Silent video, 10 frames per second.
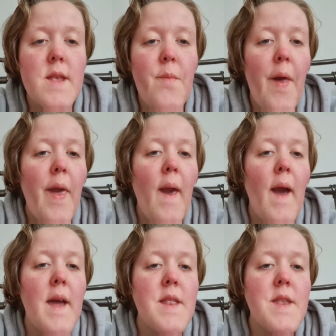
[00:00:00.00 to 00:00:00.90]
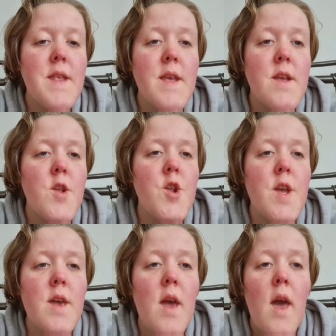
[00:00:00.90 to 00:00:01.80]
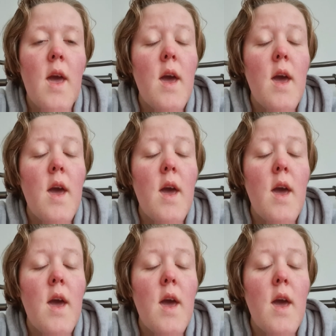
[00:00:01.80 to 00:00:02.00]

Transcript: to me. And she,